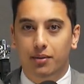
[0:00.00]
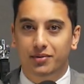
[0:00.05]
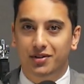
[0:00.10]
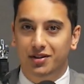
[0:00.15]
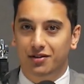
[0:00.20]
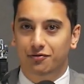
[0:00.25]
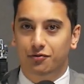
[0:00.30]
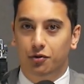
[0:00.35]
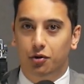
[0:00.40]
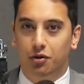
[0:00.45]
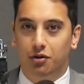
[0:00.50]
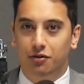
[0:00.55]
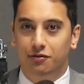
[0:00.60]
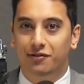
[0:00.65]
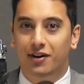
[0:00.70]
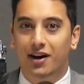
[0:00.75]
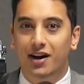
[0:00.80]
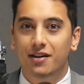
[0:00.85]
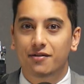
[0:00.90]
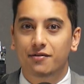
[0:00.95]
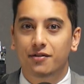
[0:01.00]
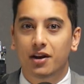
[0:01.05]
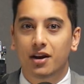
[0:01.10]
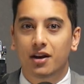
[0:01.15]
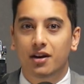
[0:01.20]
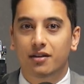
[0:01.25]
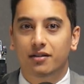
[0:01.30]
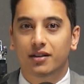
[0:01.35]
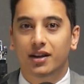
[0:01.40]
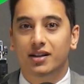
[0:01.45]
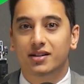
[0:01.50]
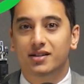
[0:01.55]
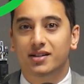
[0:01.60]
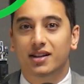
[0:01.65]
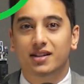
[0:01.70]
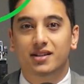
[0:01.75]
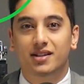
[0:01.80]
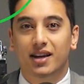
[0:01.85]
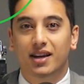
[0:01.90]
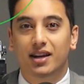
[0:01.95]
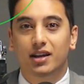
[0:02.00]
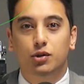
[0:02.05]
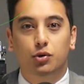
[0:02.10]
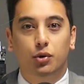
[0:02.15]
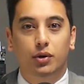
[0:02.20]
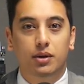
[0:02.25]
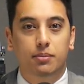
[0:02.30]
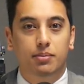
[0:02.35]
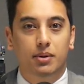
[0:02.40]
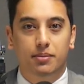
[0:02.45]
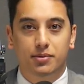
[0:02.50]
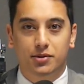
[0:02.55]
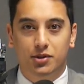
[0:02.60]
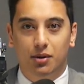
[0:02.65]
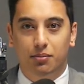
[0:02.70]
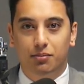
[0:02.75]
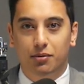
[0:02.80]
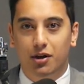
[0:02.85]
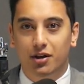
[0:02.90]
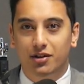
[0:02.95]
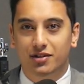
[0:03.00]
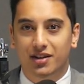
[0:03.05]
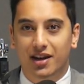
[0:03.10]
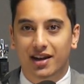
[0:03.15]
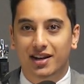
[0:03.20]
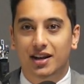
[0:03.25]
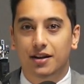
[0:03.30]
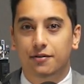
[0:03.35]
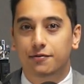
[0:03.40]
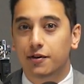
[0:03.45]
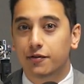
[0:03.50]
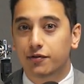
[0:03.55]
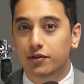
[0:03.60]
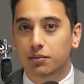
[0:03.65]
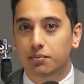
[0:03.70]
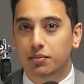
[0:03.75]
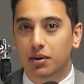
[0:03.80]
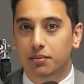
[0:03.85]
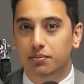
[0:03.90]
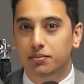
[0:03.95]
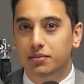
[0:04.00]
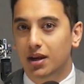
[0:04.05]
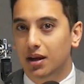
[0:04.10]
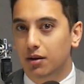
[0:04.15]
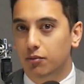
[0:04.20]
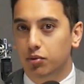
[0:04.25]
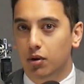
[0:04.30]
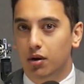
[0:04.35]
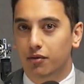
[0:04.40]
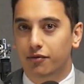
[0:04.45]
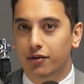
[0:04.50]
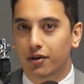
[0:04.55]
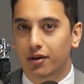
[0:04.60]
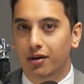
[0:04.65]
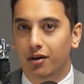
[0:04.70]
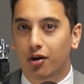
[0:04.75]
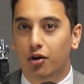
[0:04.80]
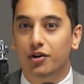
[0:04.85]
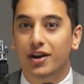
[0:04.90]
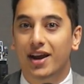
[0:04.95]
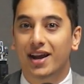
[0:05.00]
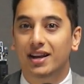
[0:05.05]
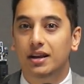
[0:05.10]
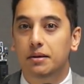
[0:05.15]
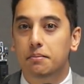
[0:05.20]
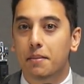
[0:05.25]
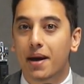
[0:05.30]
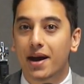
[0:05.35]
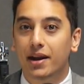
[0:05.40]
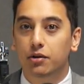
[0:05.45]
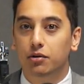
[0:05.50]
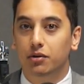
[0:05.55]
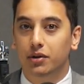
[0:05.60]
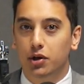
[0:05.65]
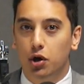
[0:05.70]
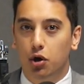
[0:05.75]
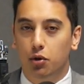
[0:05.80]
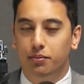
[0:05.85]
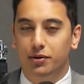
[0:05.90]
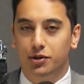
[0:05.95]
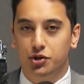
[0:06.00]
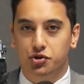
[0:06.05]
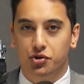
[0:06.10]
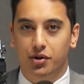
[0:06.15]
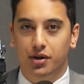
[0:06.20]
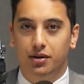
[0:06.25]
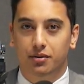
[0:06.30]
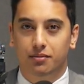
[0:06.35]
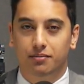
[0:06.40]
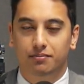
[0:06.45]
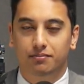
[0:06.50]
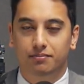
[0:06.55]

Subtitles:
MT4 or 5 that sets a 20 pip stop loss and a 50 pip take profit on any manually open trade.